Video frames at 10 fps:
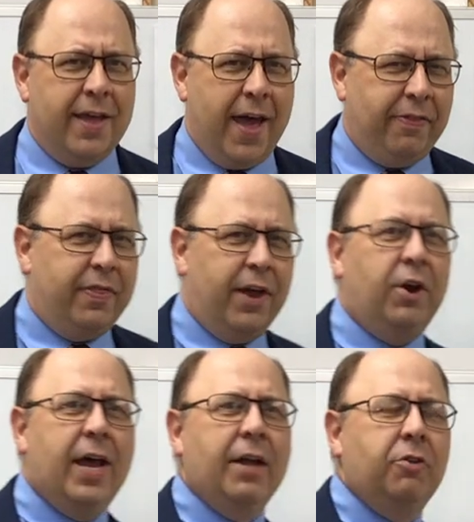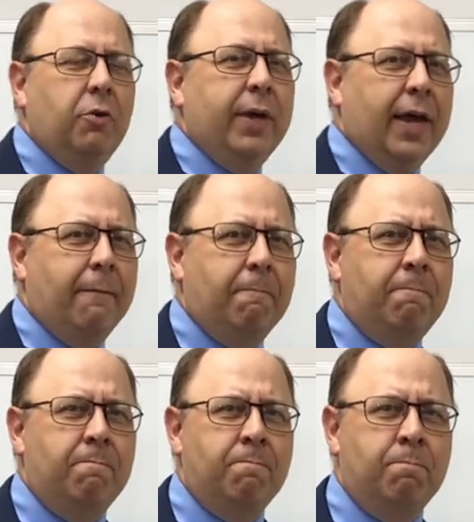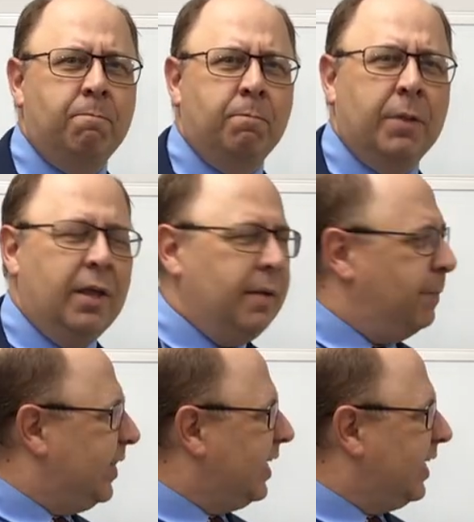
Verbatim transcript: And they're not doing it. But